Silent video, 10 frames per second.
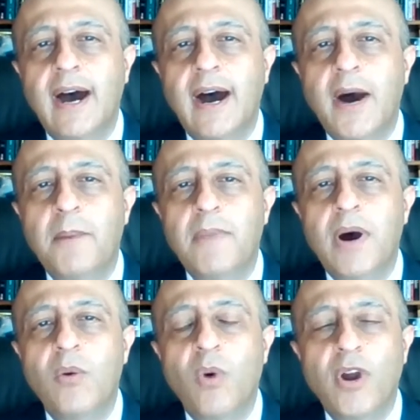Um,
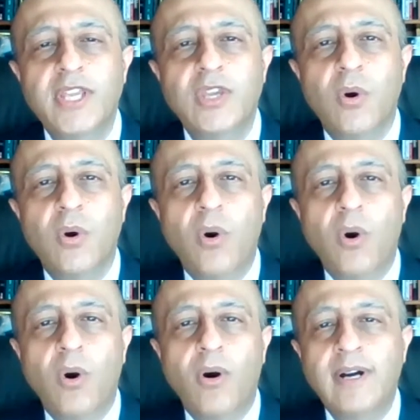what are
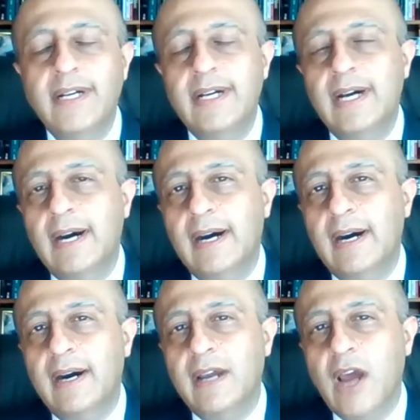your
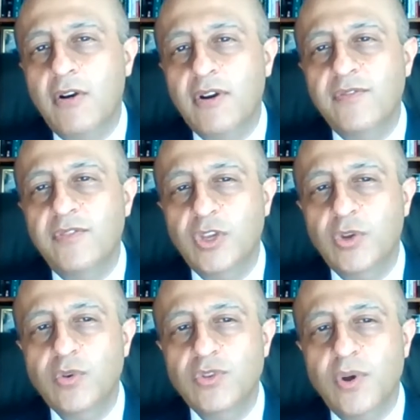uh, current
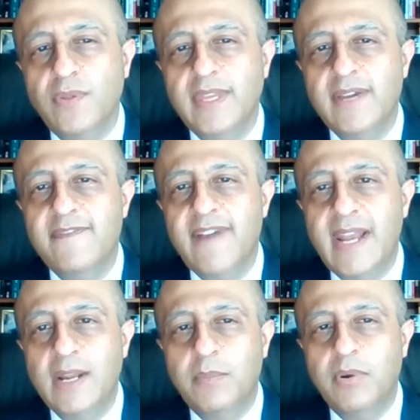views on the
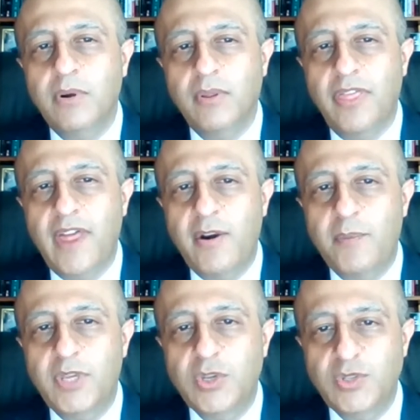available
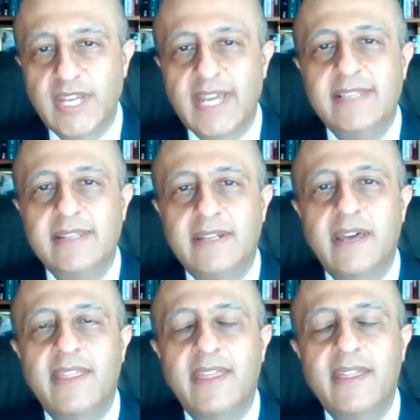therapeutics, and
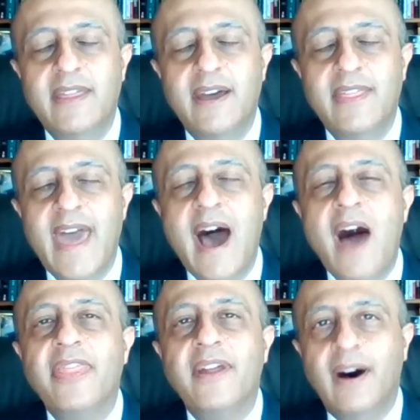are there, are there
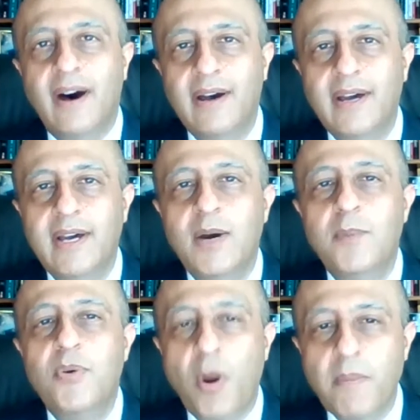other
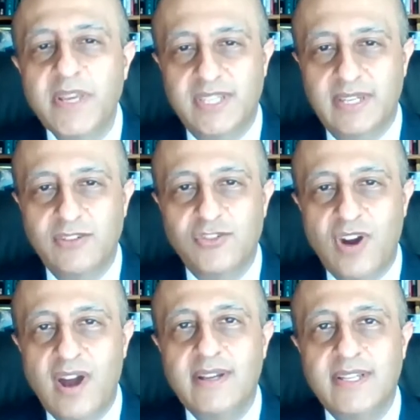promising
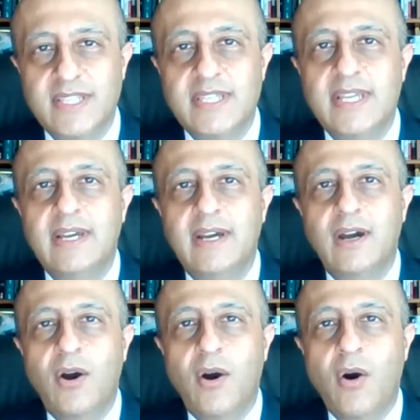drugs
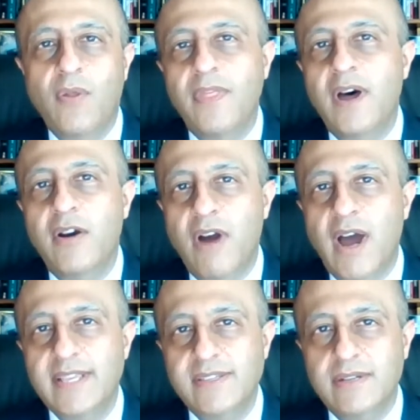on the
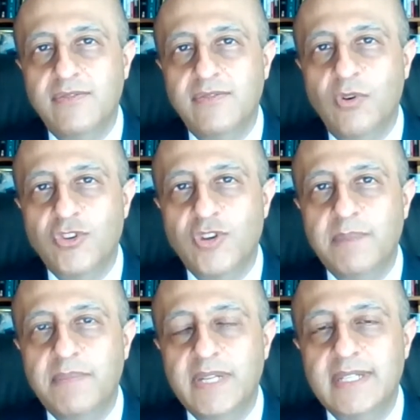horizon for
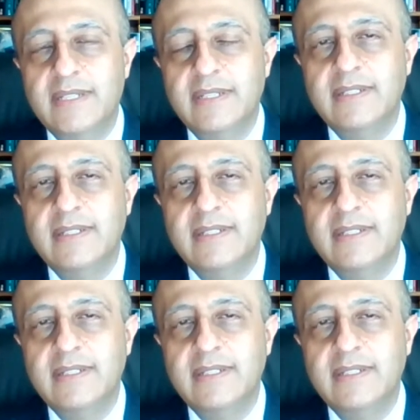treatment?